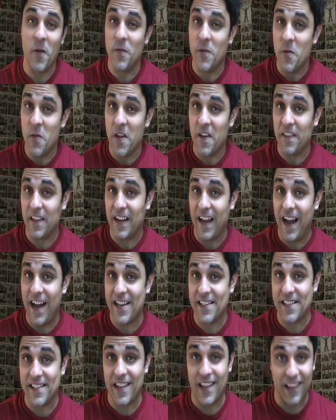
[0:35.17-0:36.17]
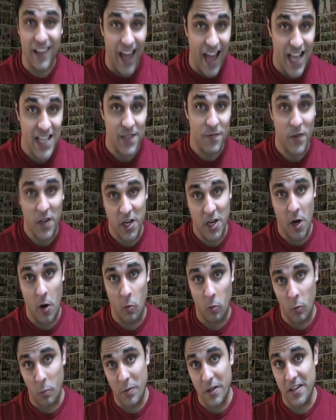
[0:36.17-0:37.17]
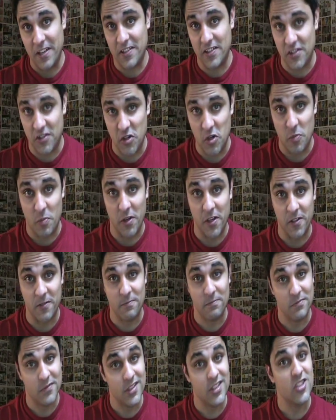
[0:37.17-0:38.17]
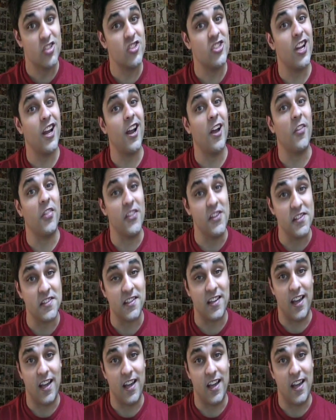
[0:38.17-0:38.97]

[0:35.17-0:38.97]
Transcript: if you think the guys in the last video were being stupid, check out this